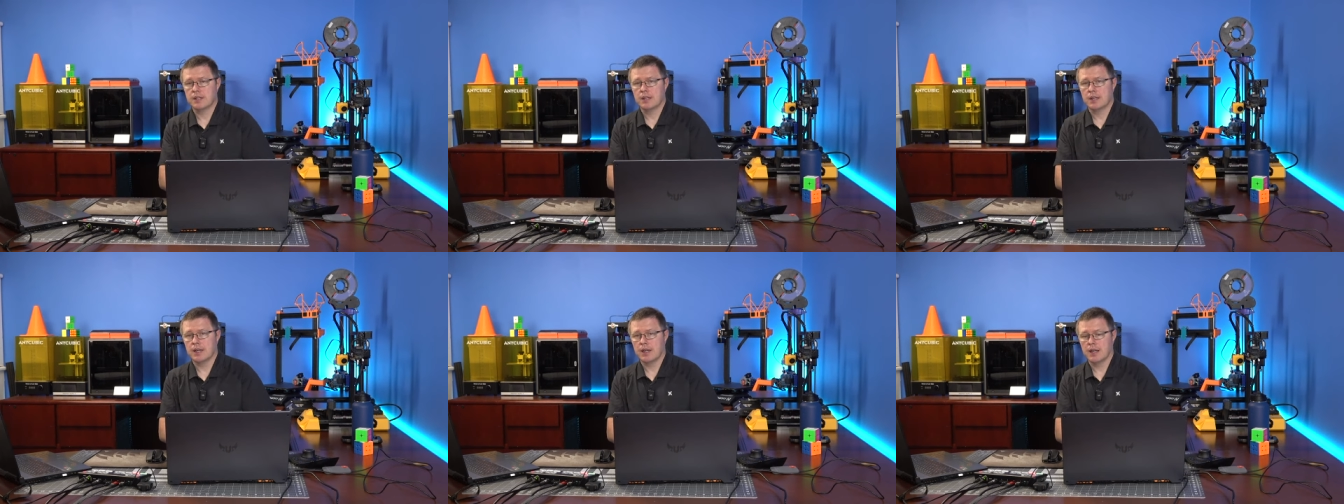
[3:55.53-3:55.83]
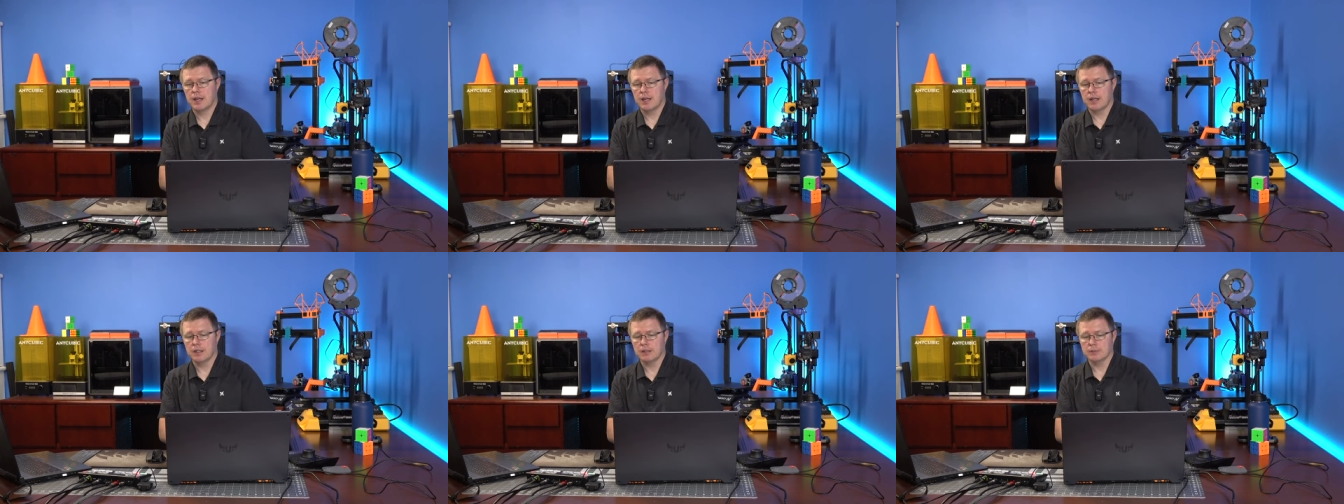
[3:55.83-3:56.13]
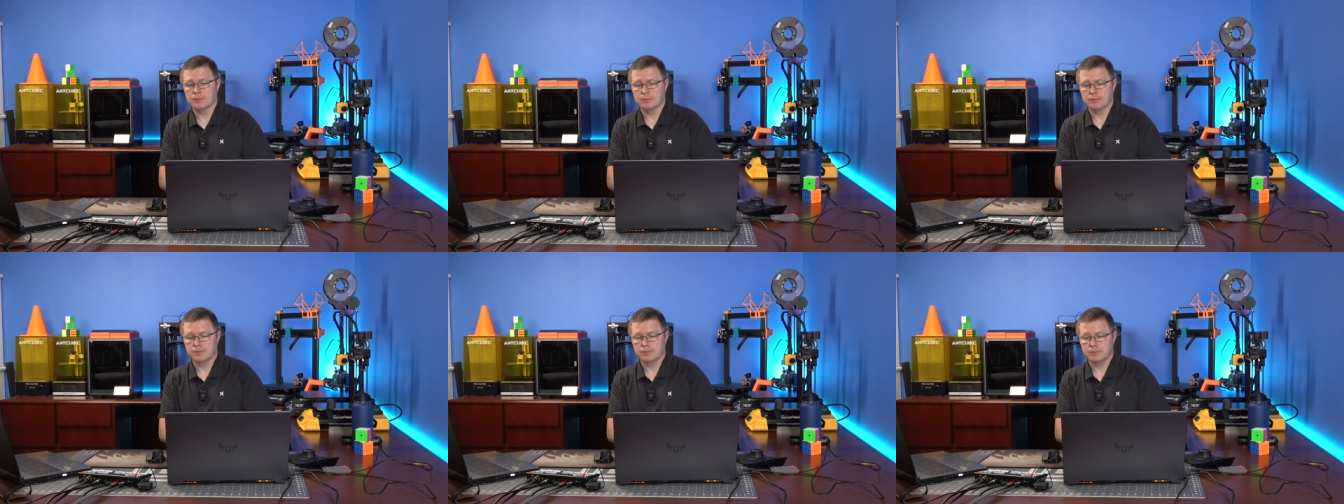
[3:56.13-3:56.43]

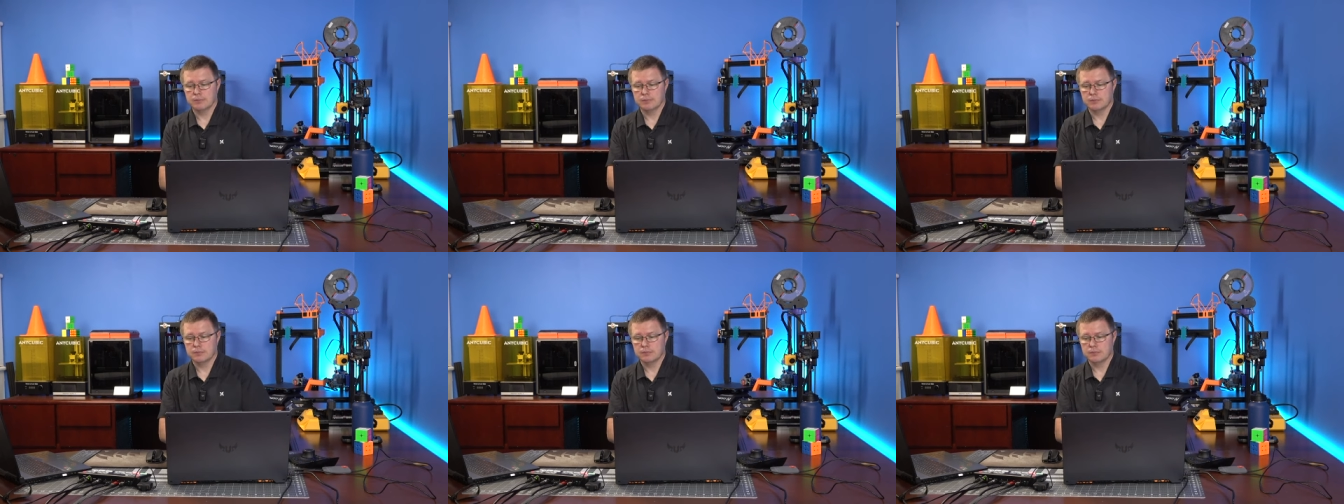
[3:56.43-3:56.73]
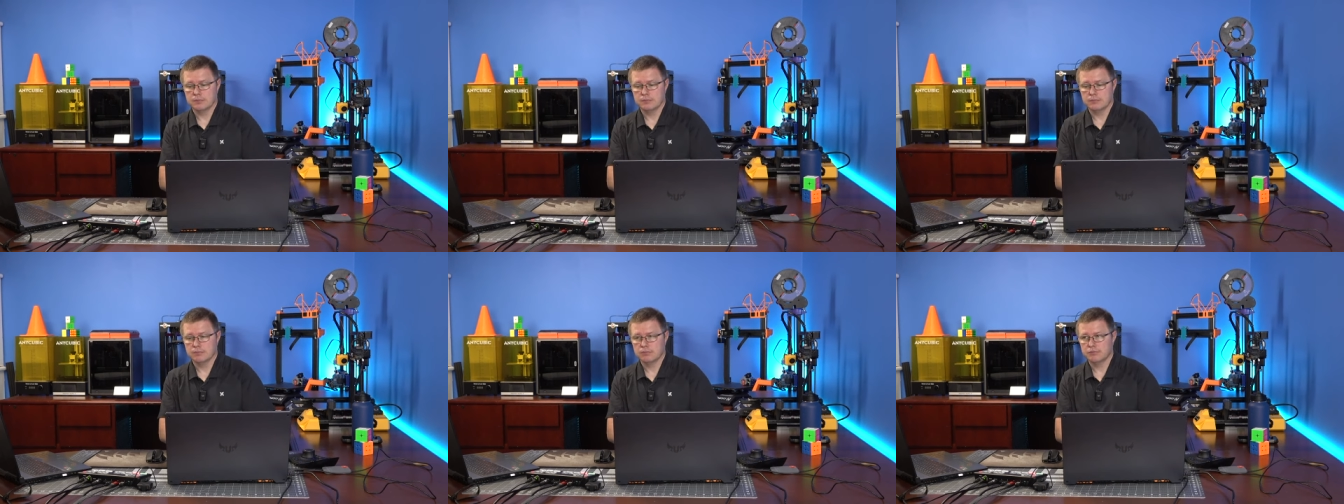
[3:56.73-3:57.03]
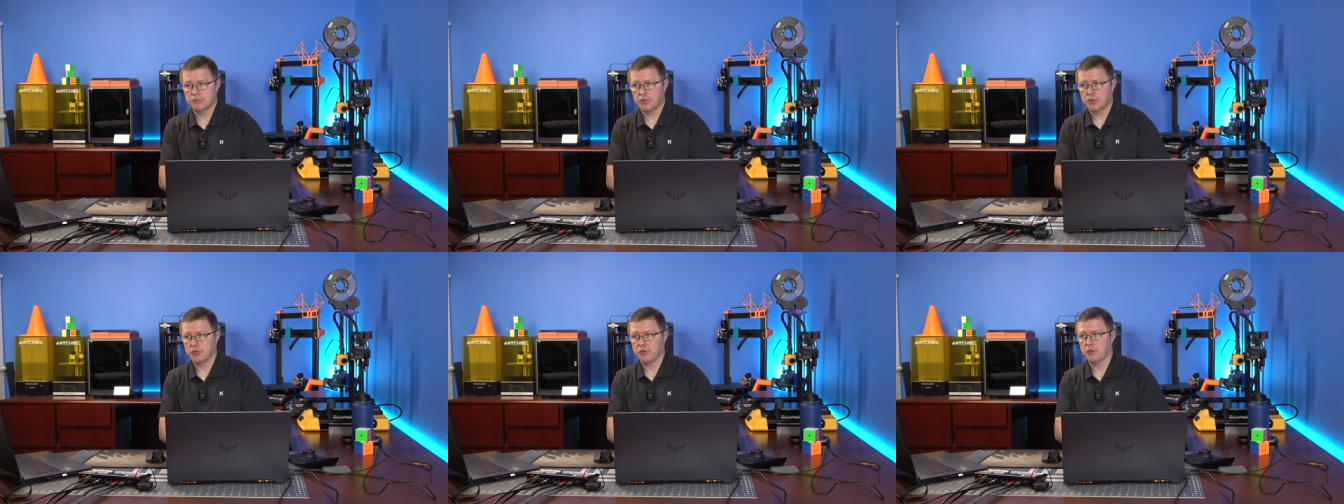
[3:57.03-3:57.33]
um,
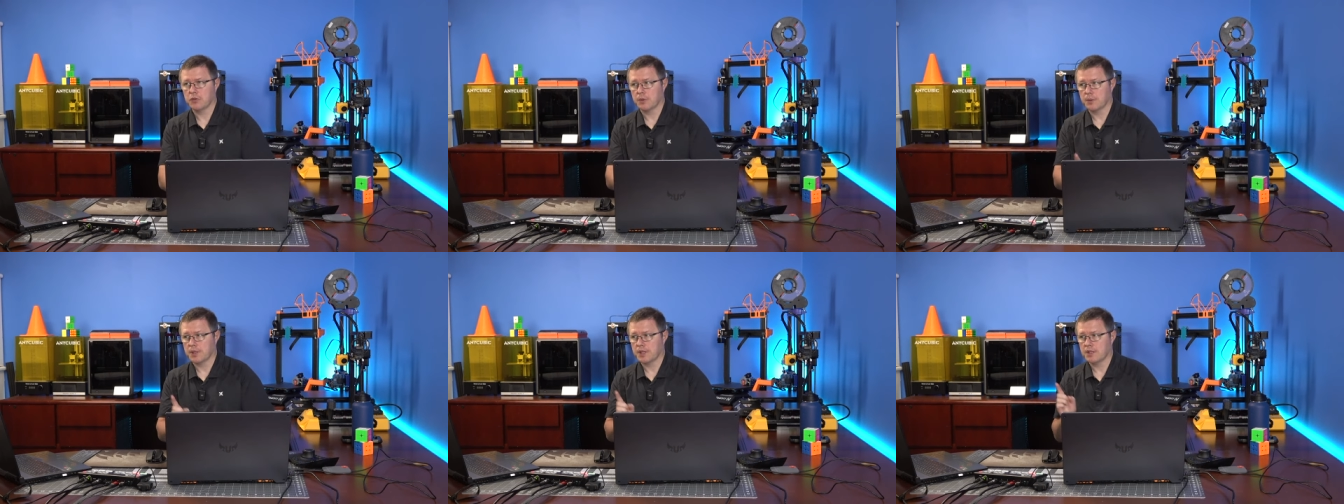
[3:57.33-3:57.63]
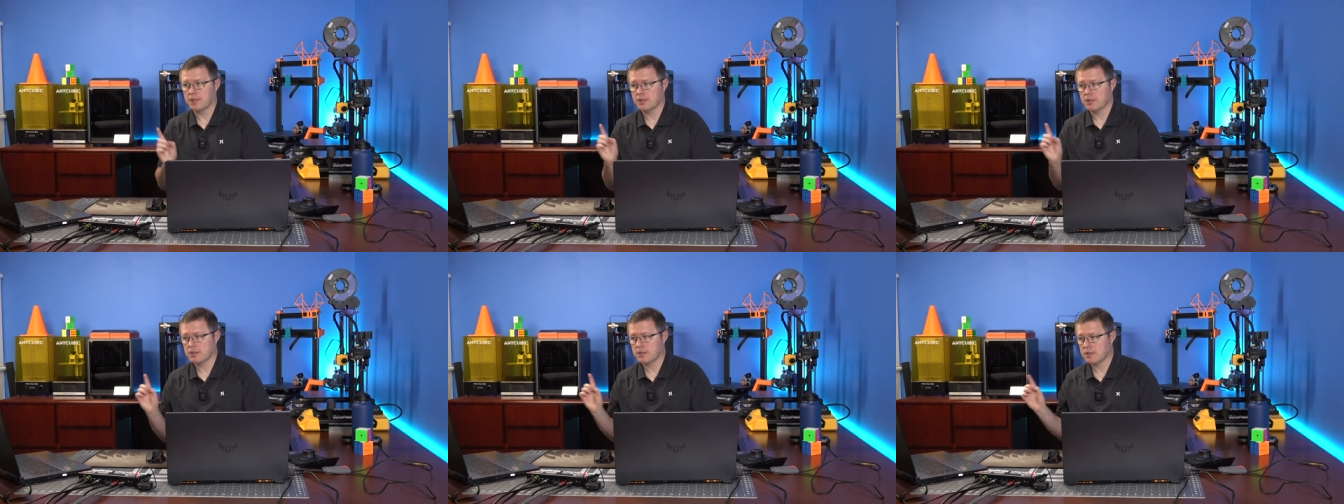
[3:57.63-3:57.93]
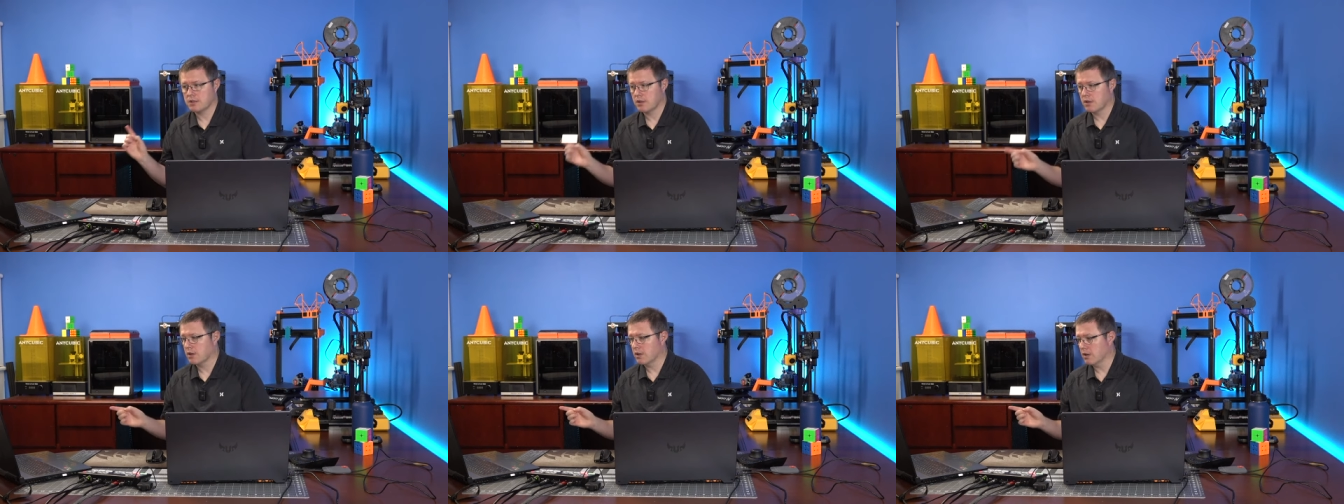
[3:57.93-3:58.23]
before we
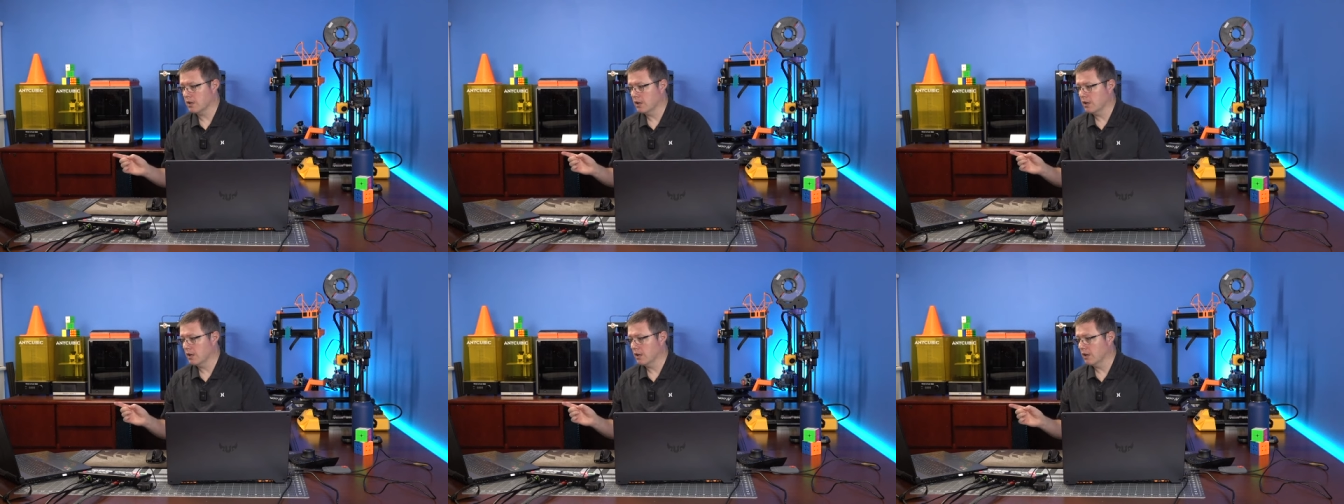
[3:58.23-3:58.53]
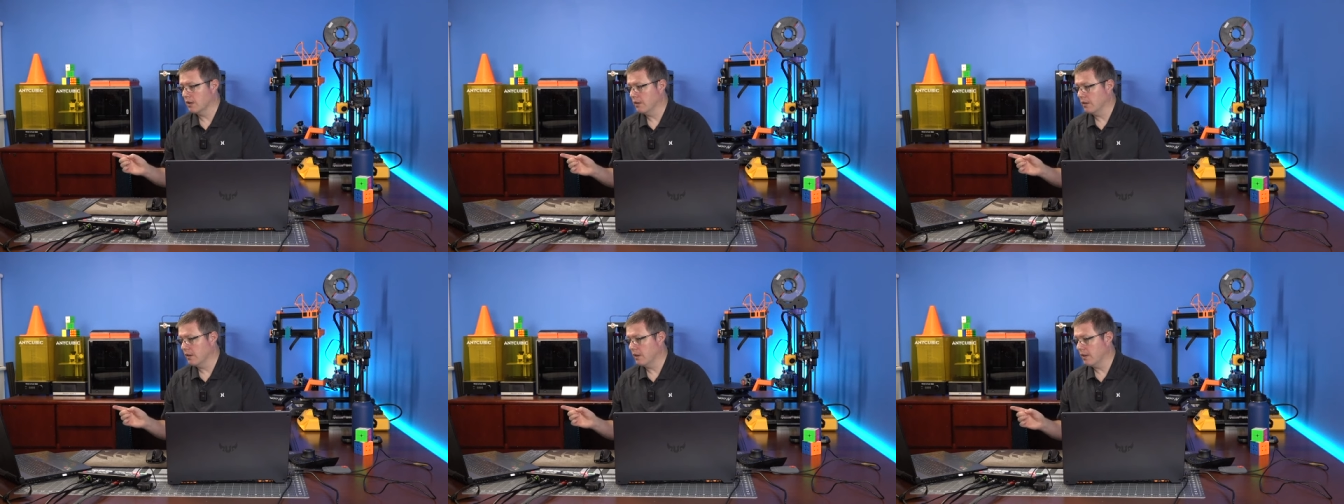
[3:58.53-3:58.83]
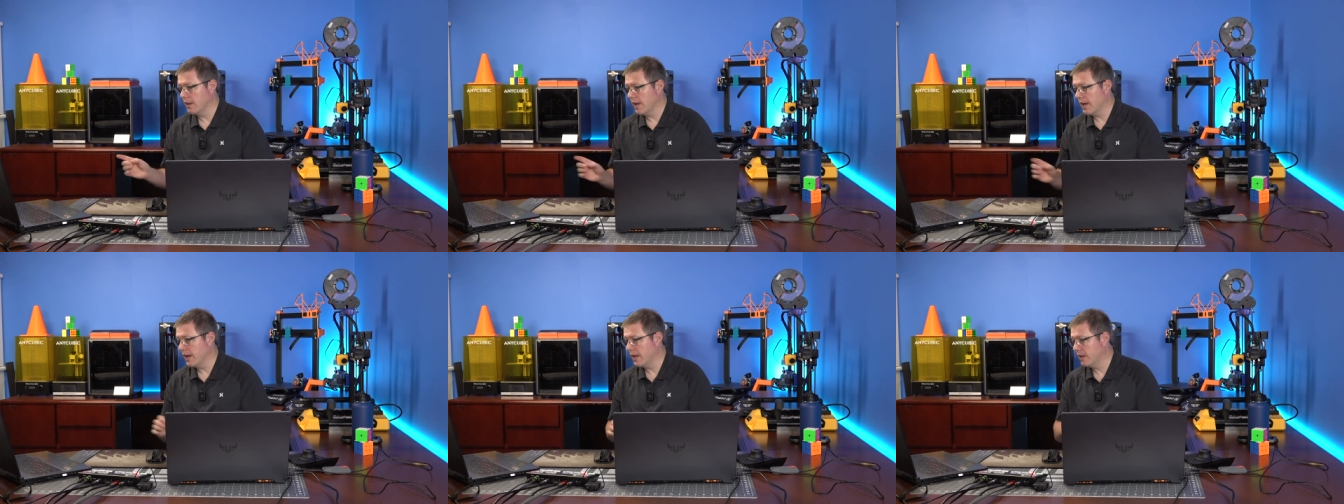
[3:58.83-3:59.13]
start on
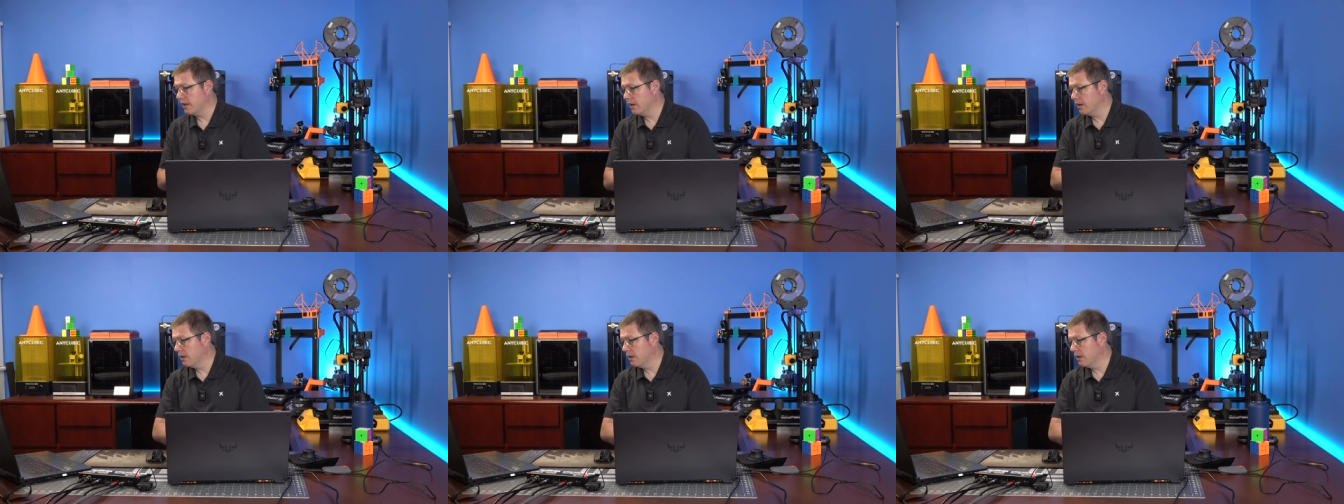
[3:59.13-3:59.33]
that.